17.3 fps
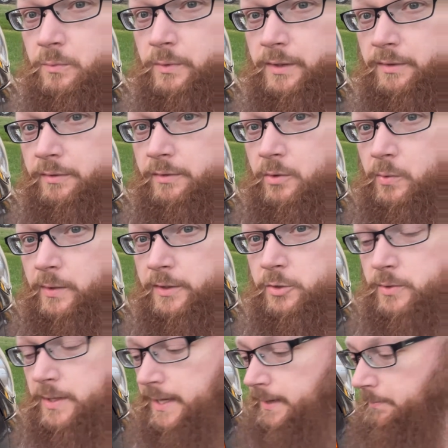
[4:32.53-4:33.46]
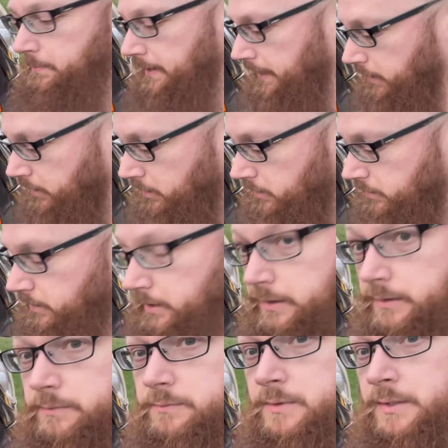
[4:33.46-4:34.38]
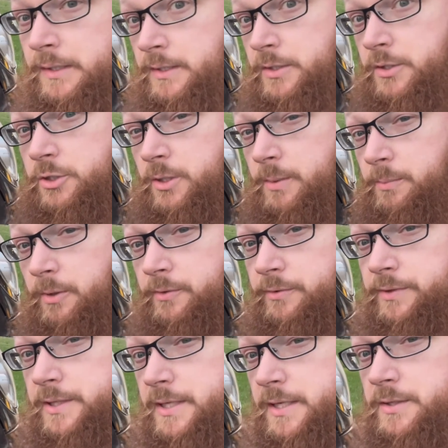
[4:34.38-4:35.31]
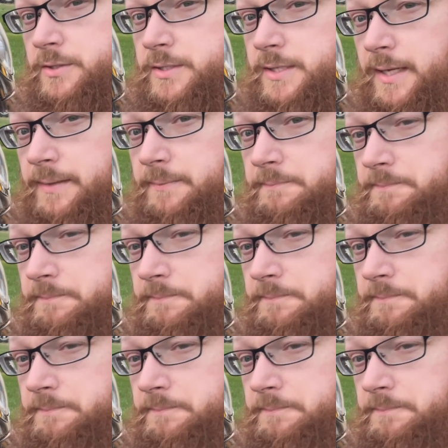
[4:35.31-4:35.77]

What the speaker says: Throw our new cap back on there, jump over to the other side.